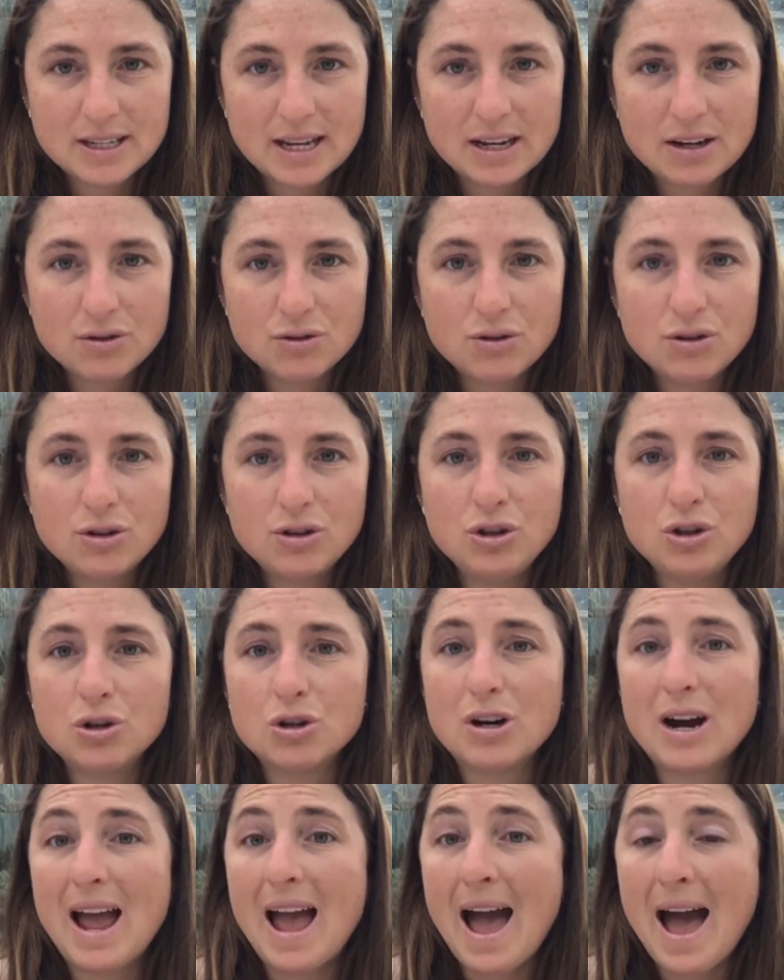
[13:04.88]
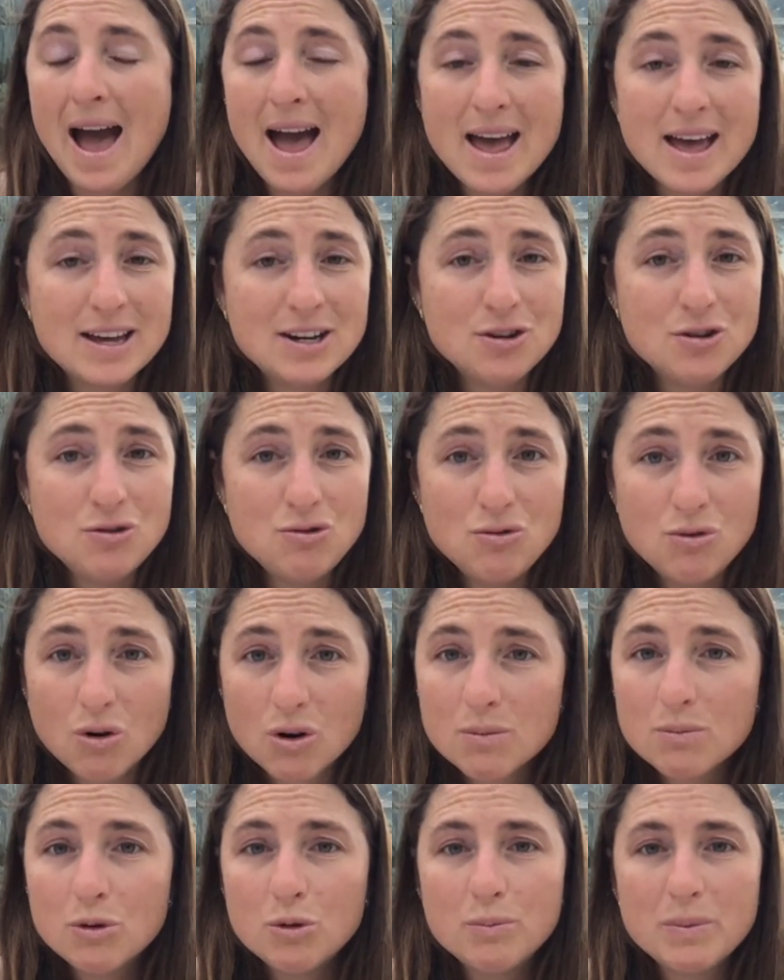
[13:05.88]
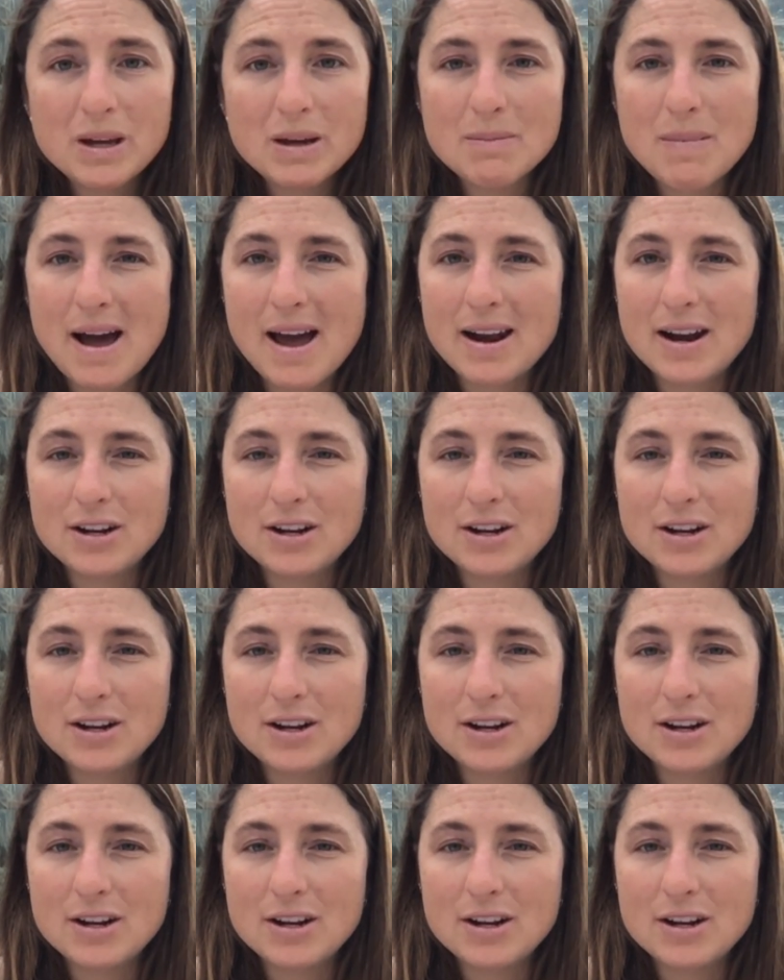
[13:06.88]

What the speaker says: cycle. You're at a normal BMI.